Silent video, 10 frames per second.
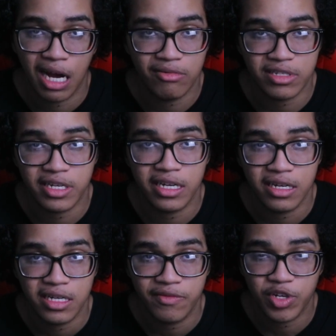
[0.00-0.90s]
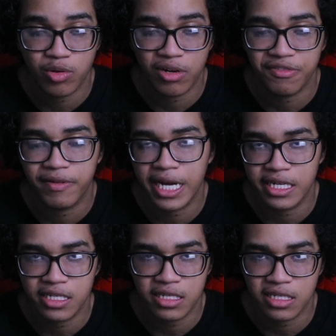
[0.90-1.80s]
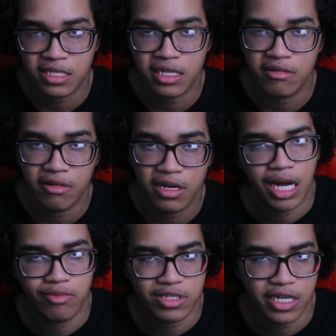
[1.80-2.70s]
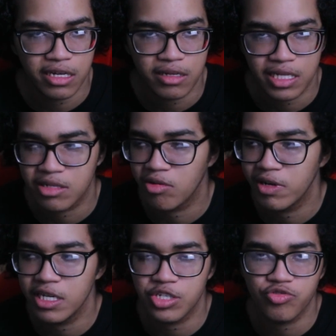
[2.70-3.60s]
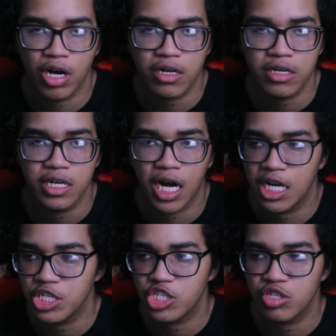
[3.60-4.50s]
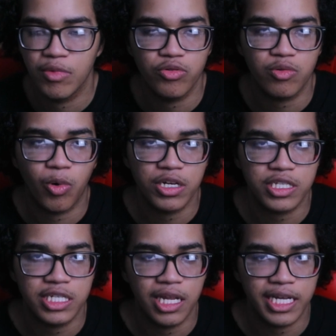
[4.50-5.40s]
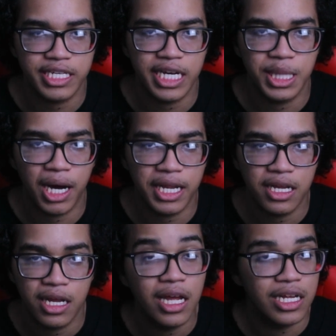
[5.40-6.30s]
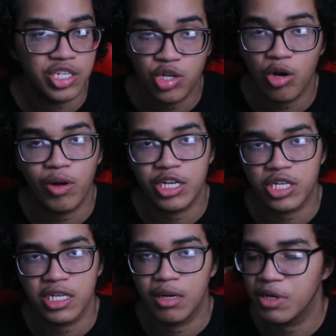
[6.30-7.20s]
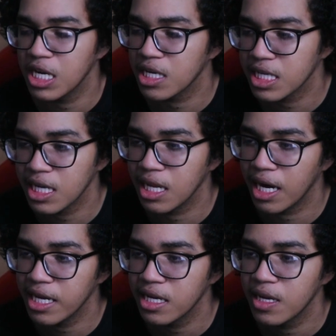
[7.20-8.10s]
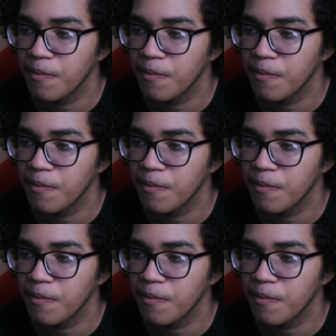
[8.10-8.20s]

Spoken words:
That was it. If you don't know what a fag is, it's a cigarette. That was it. It's not really a drug. I just smoked once in like year 9. No, actually, I'm gonna tell a lie.